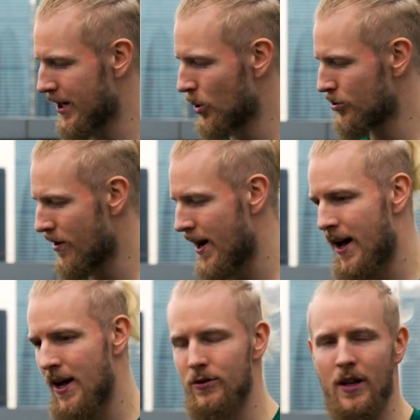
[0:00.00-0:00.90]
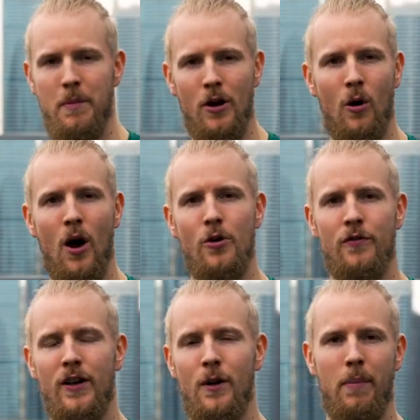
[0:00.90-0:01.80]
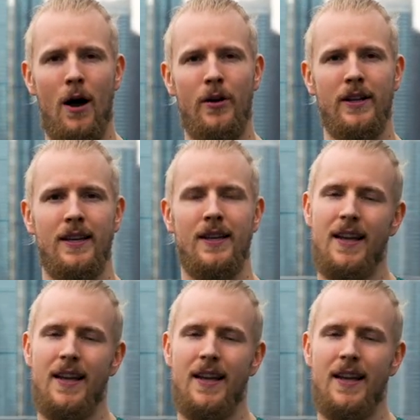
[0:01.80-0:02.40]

Go try it out, let me know how you feel about it